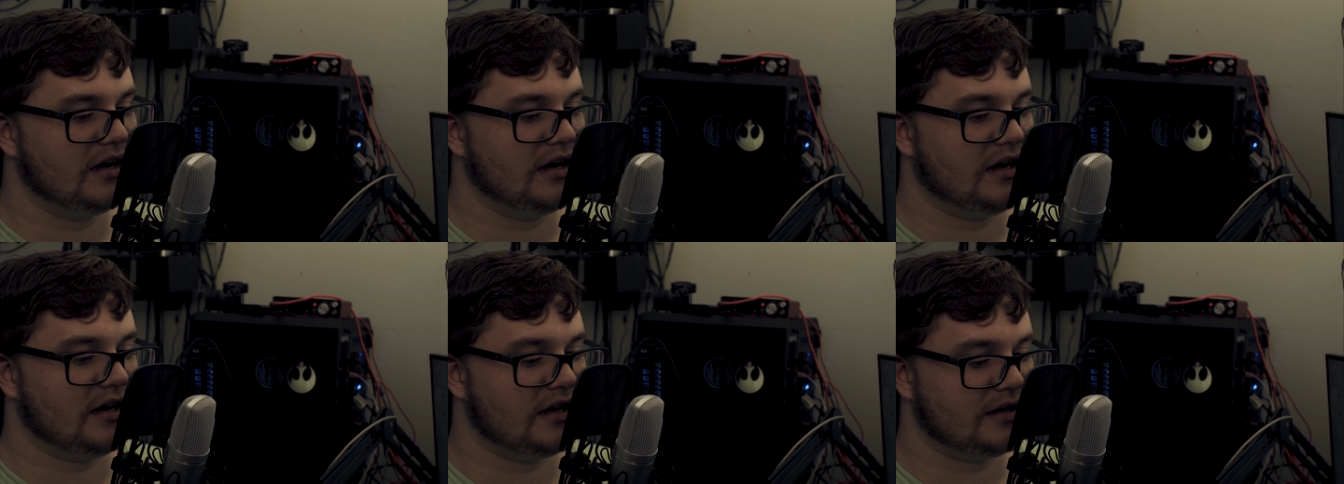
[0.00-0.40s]

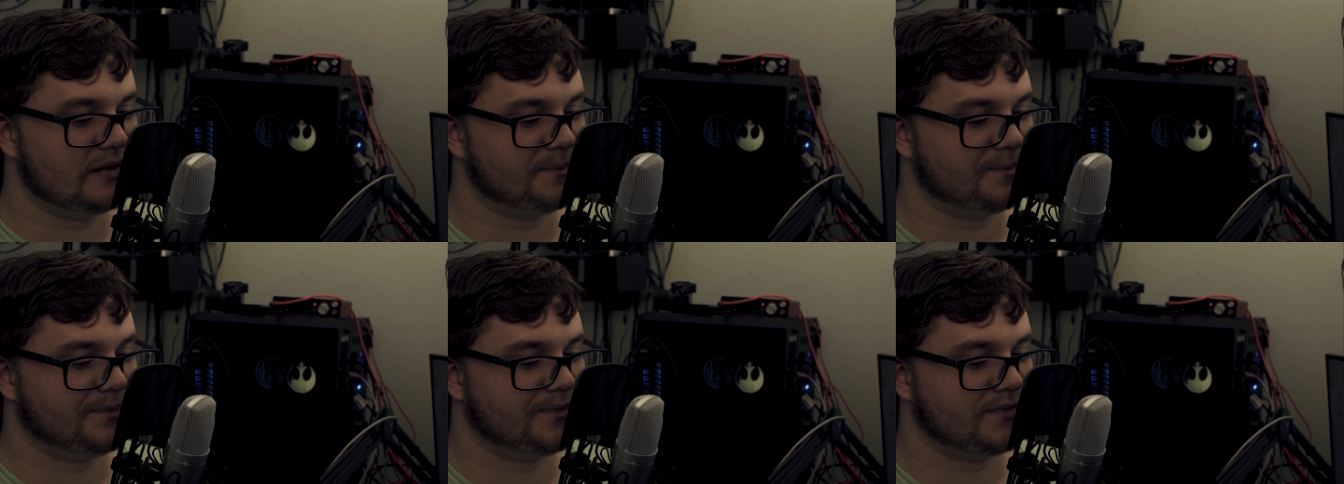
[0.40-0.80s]

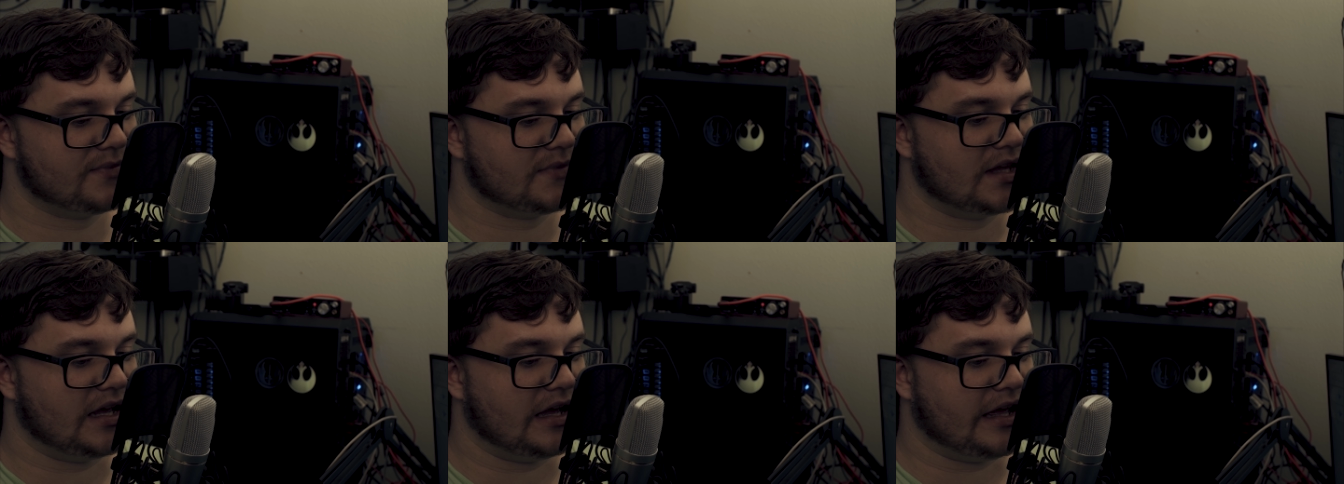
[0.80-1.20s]

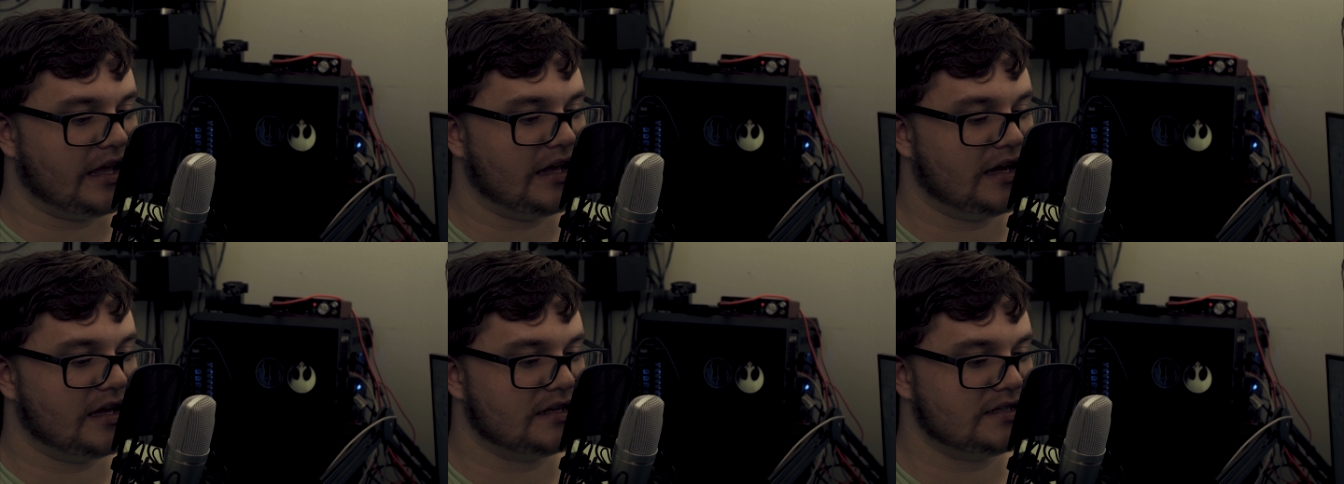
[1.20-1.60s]

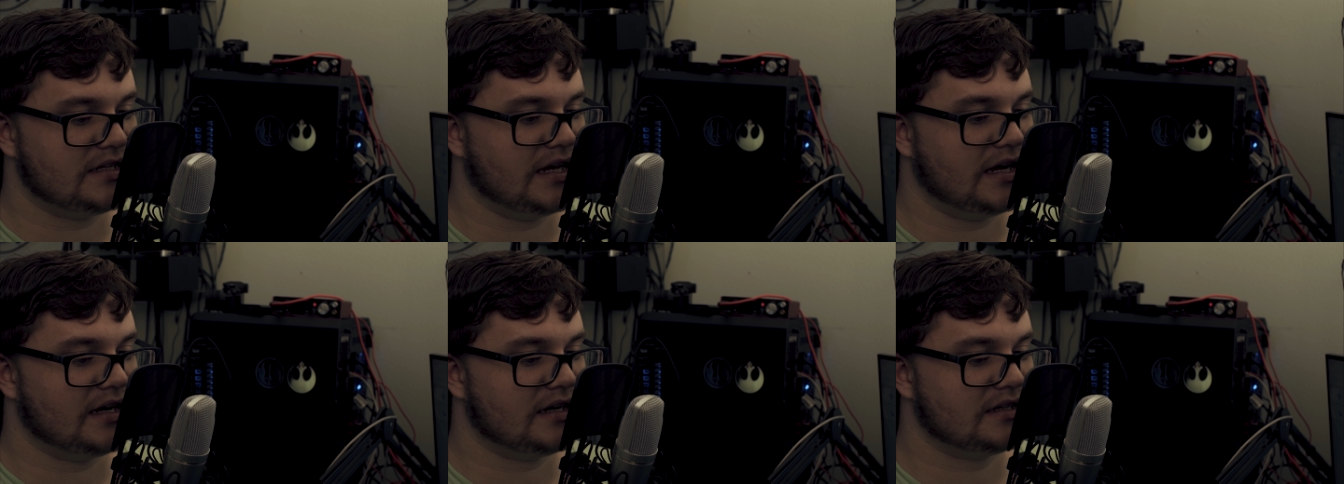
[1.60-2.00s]
and
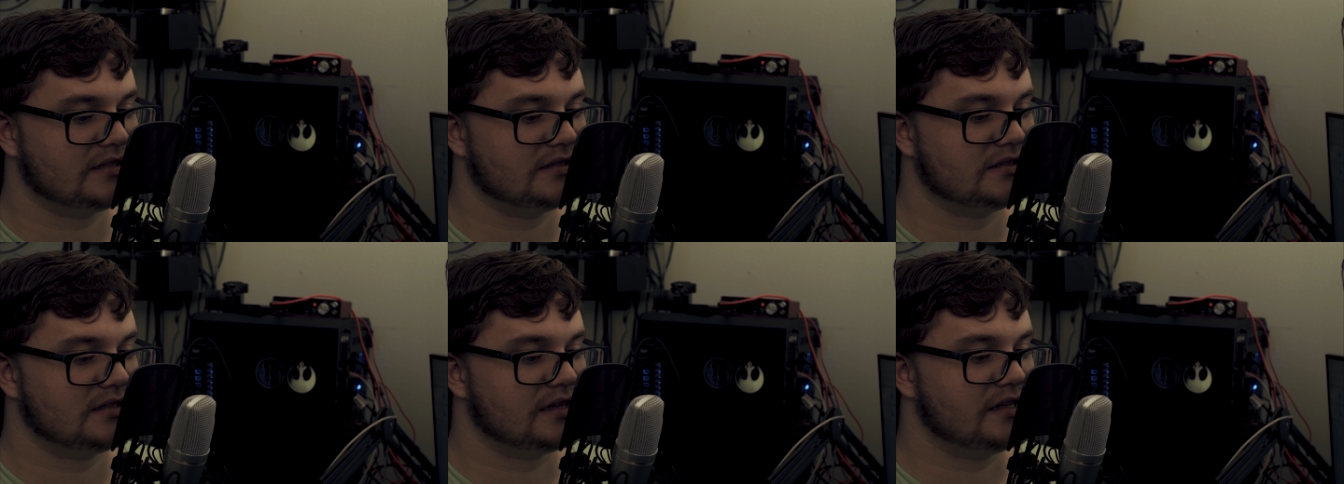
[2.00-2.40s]
yeah,
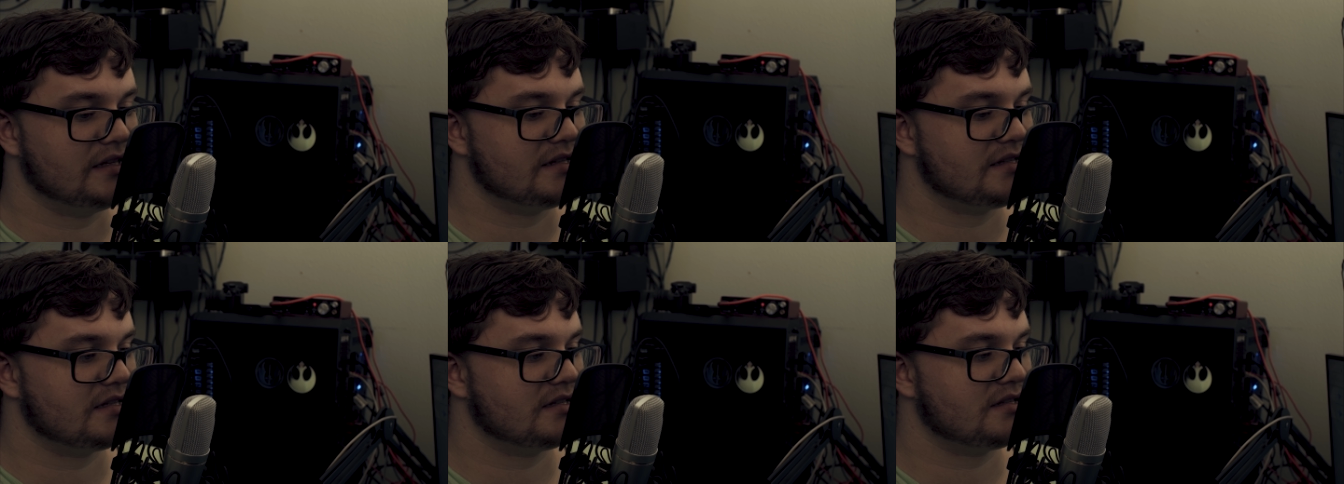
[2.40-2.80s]

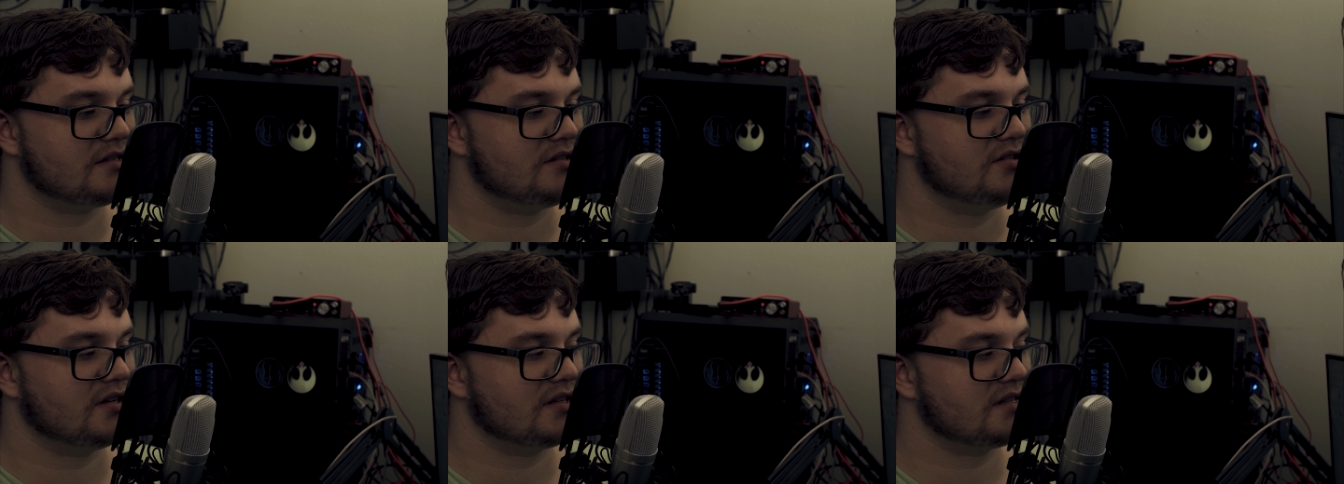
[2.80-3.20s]
this is
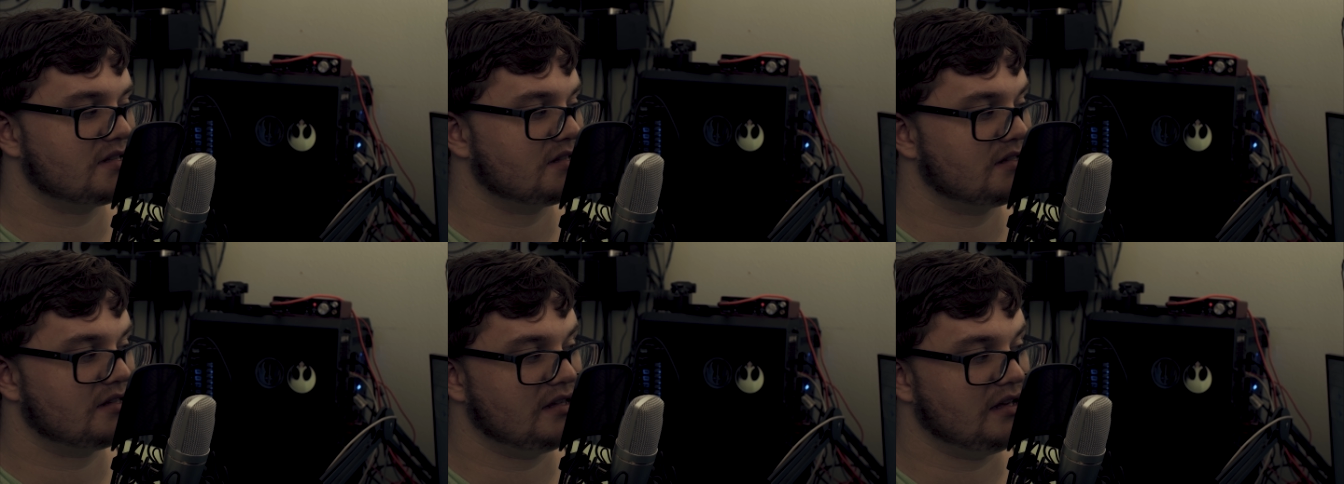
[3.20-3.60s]

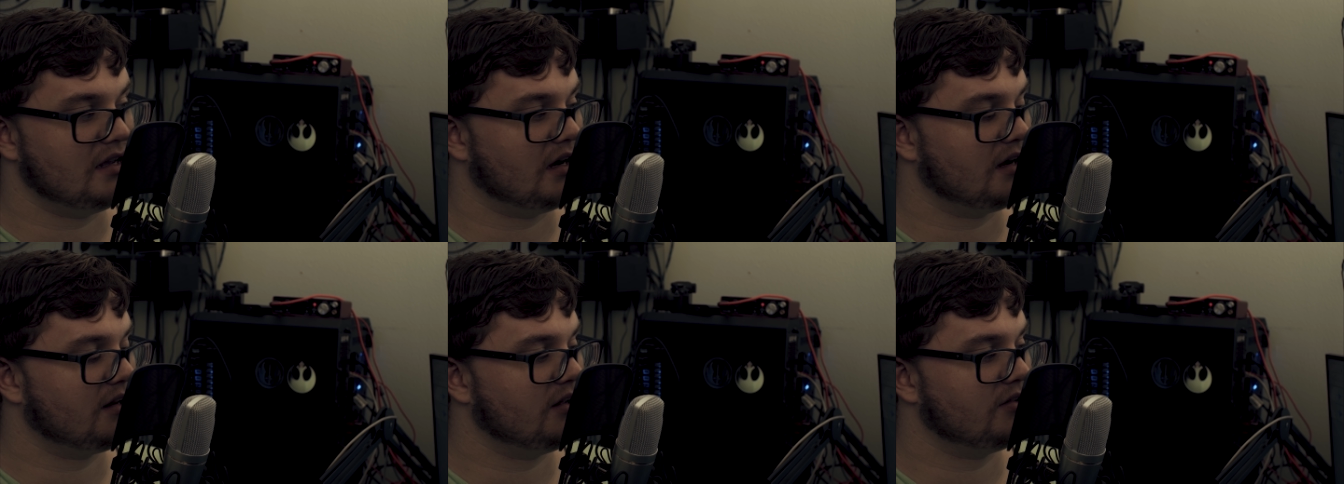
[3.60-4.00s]
just the
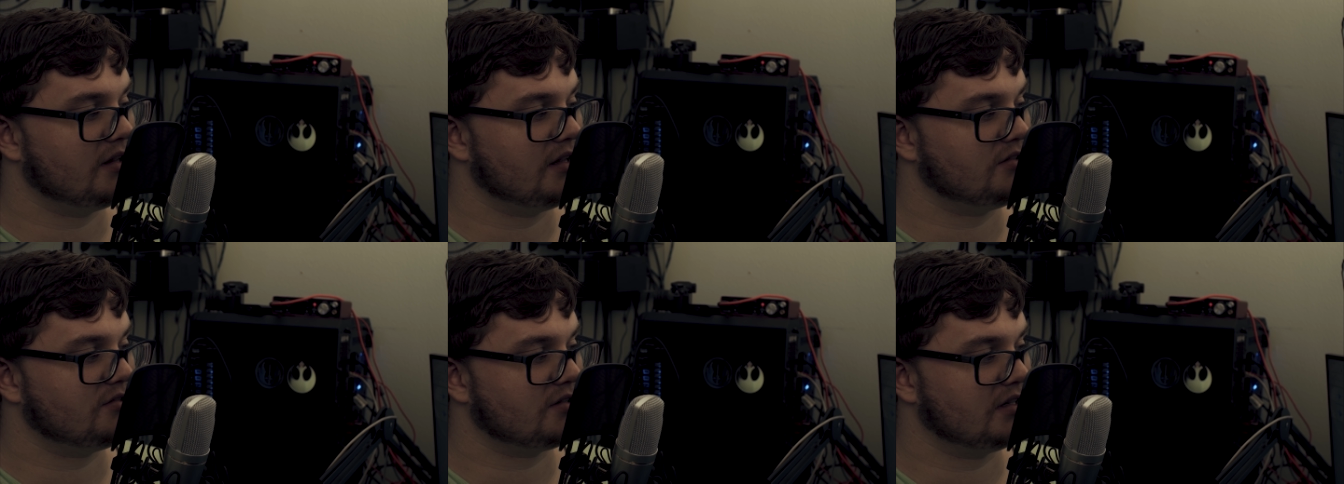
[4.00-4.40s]
audio
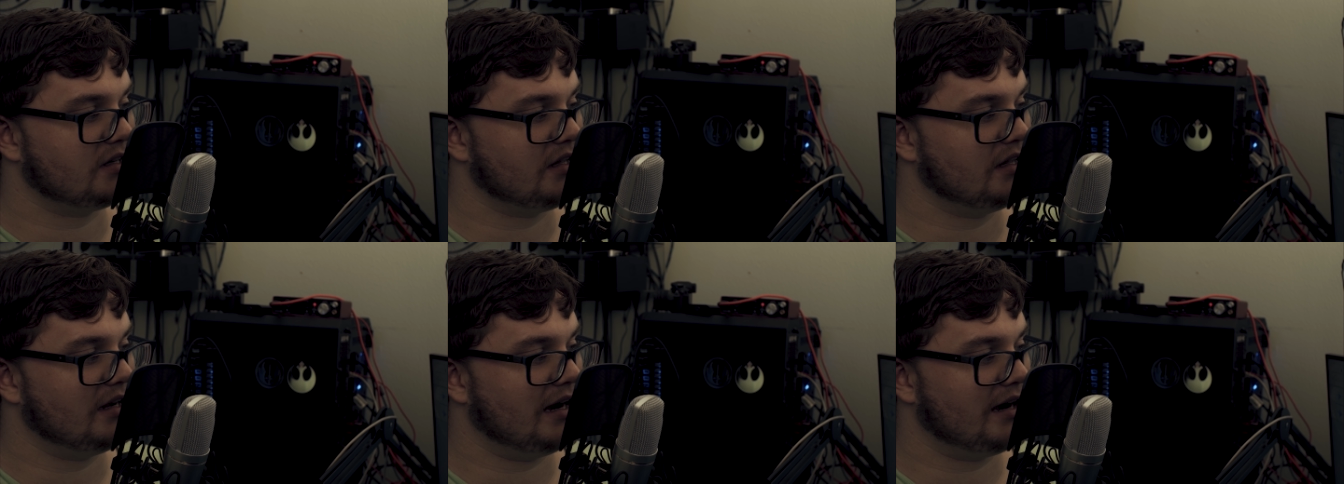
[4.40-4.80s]
that you're
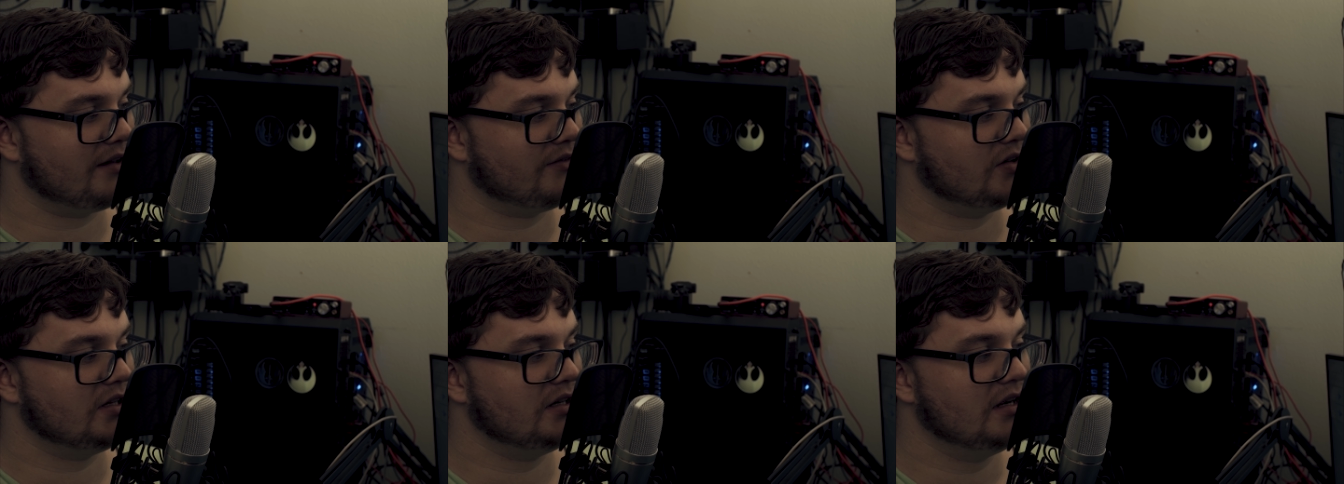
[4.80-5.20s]
going to get out
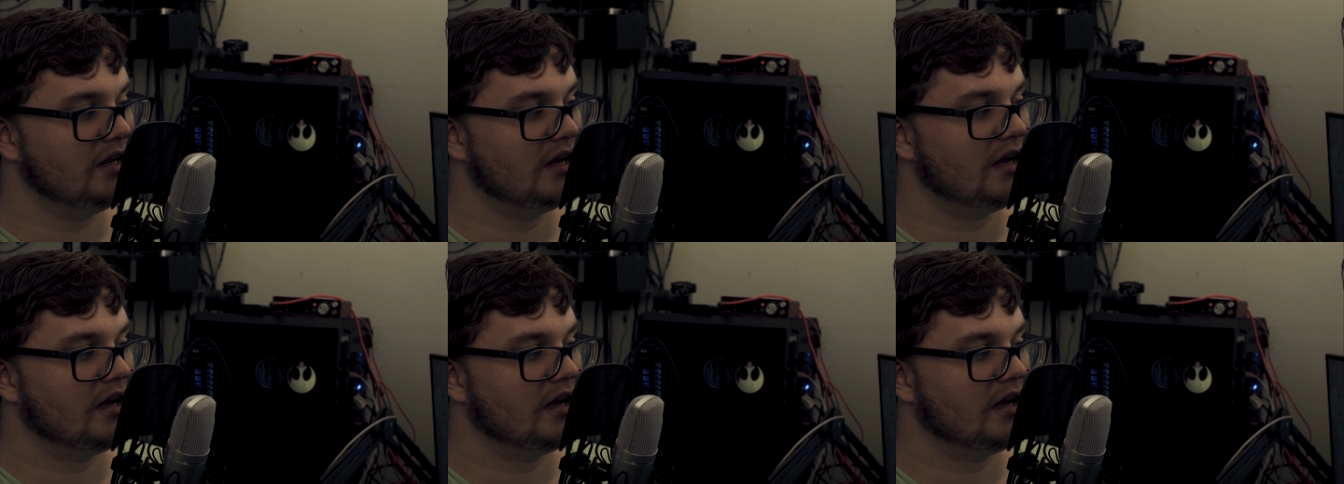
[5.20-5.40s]
of it,